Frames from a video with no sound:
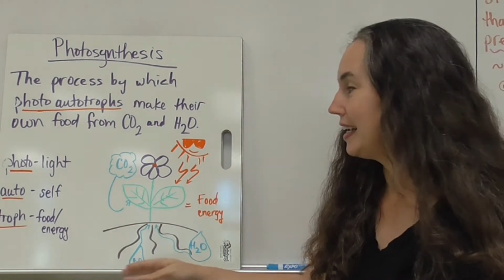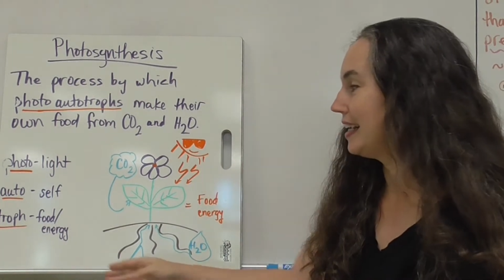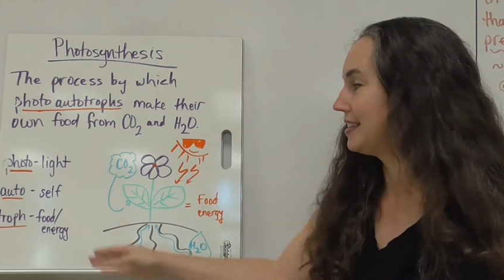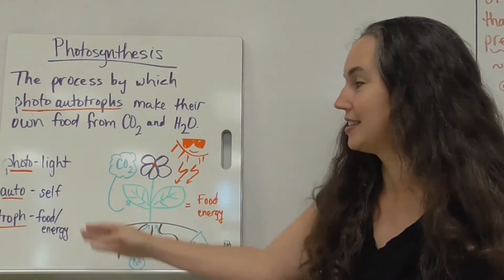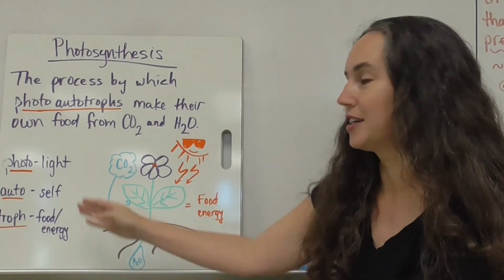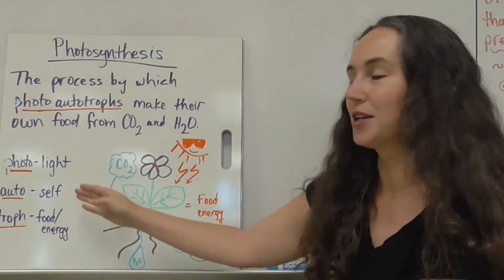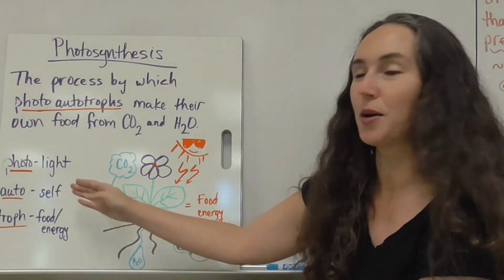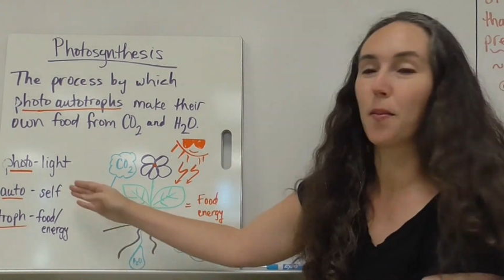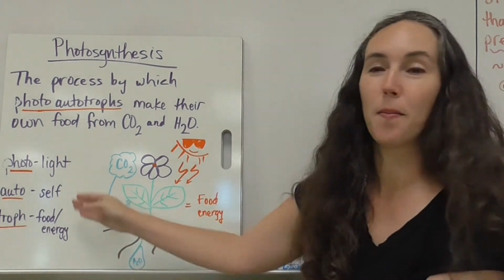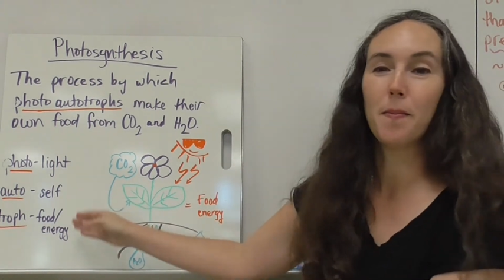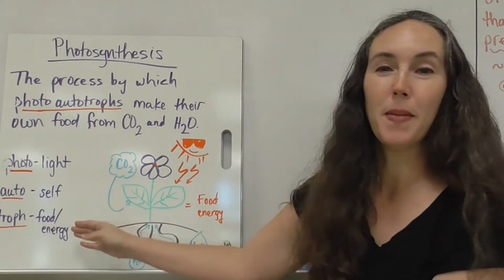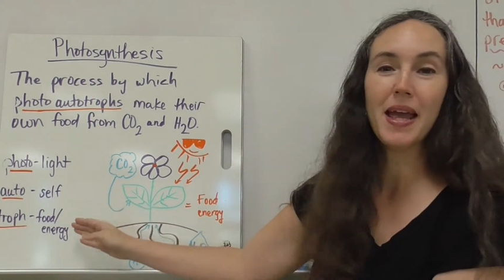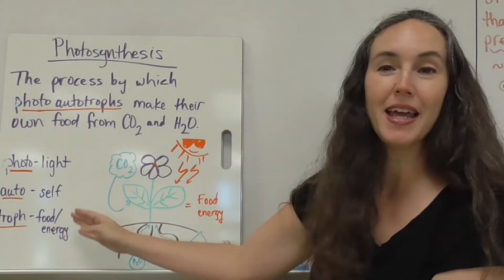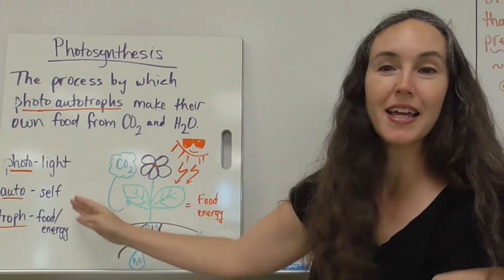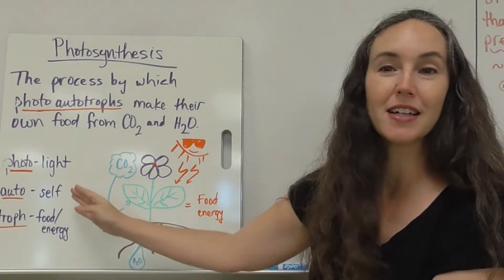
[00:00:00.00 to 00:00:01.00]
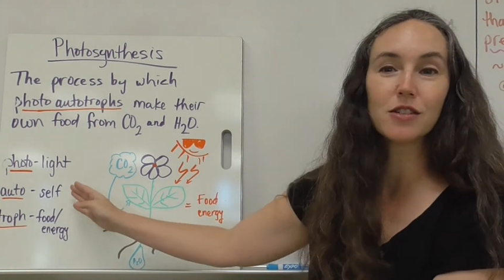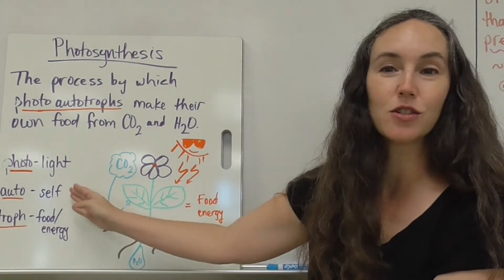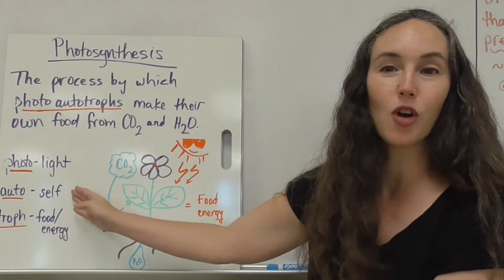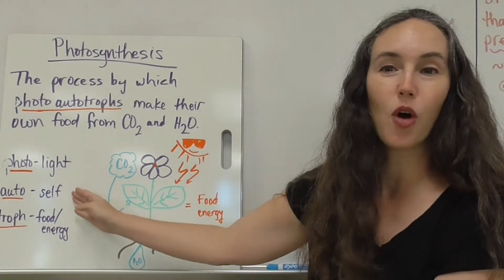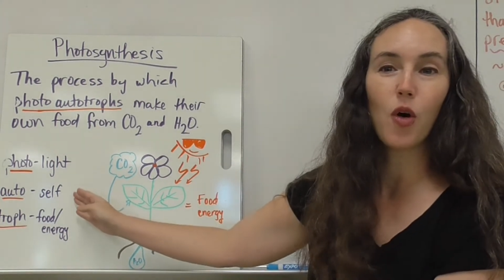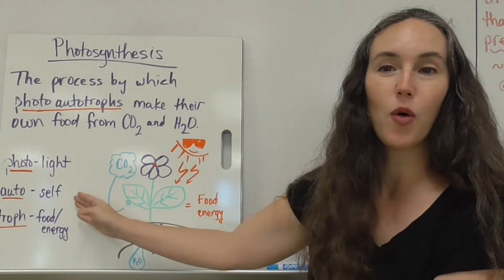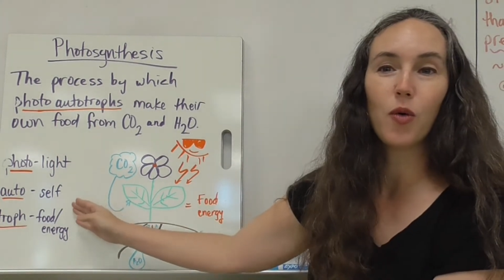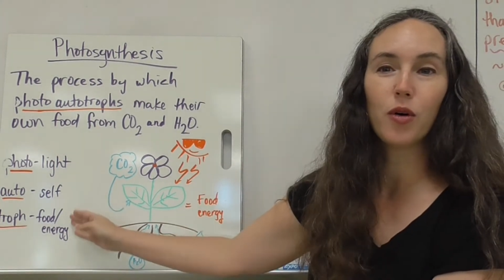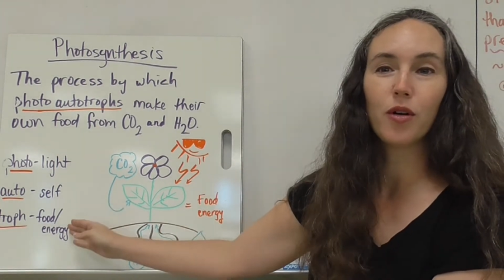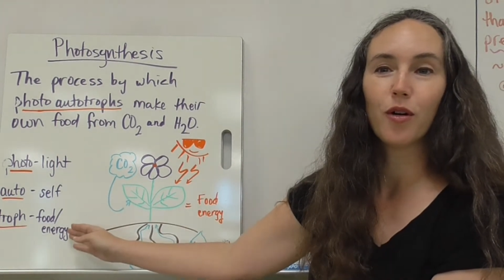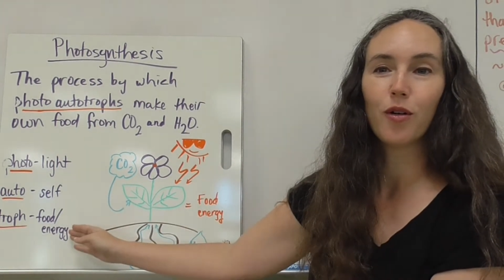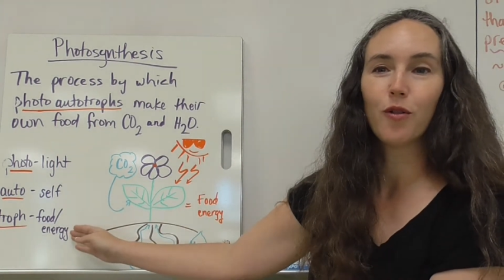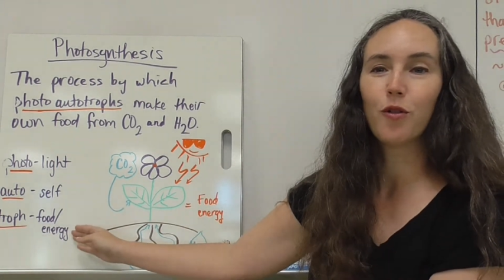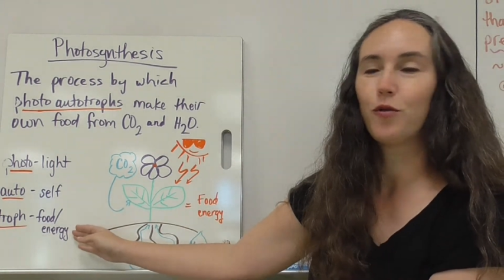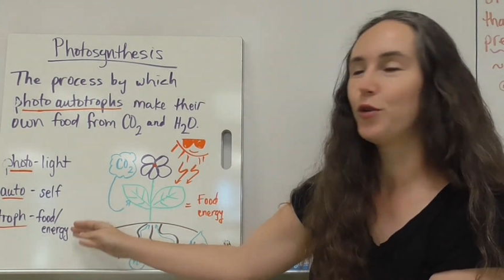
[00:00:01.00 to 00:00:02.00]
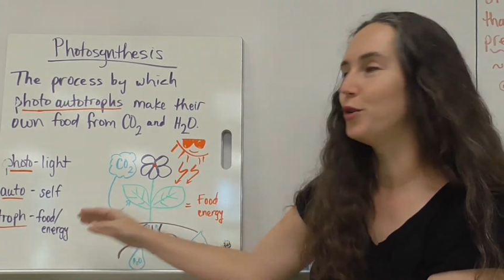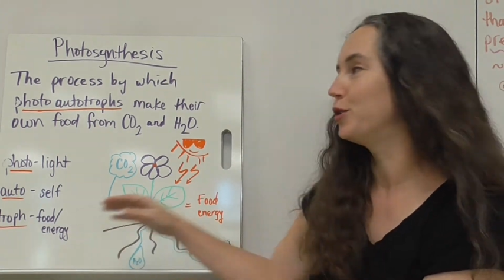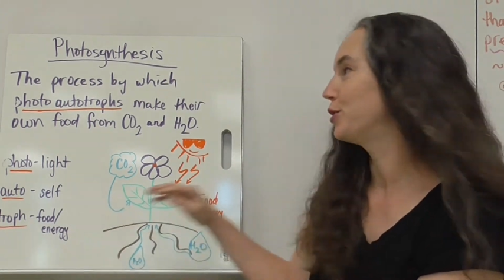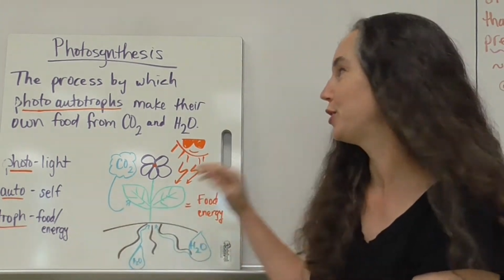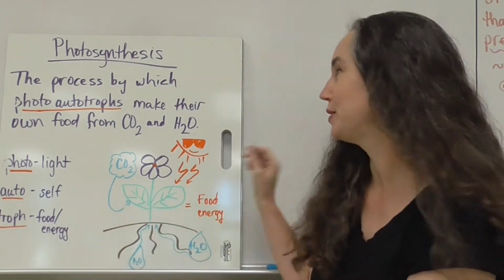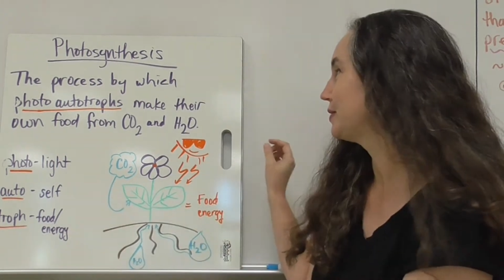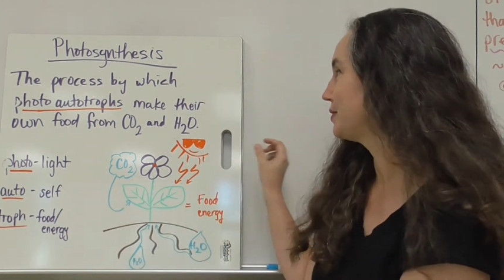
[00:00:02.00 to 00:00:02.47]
it's going to make its own food.